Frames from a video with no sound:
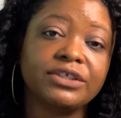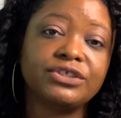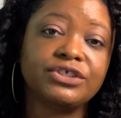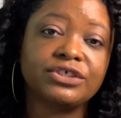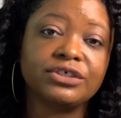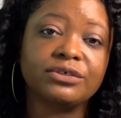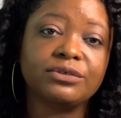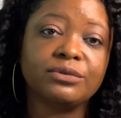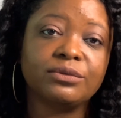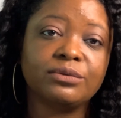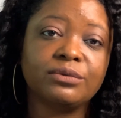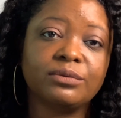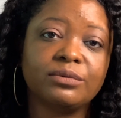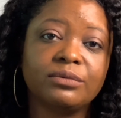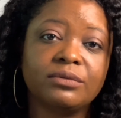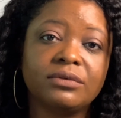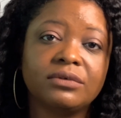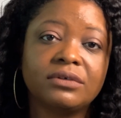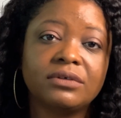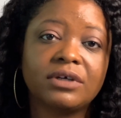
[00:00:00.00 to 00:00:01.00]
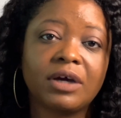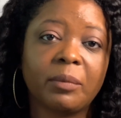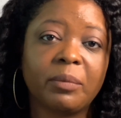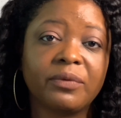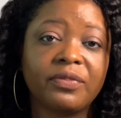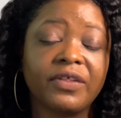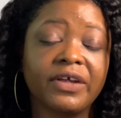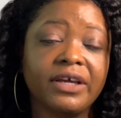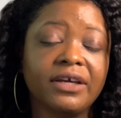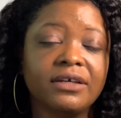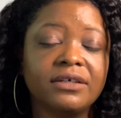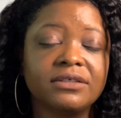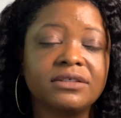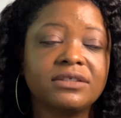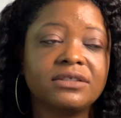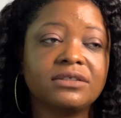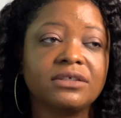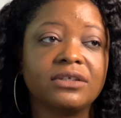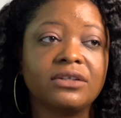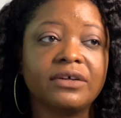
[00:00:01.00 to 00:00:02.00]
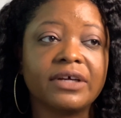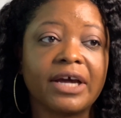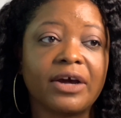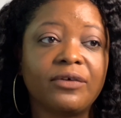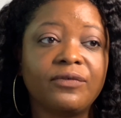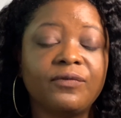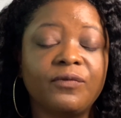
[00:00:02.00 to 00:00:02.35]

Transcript: do, a couple things to look out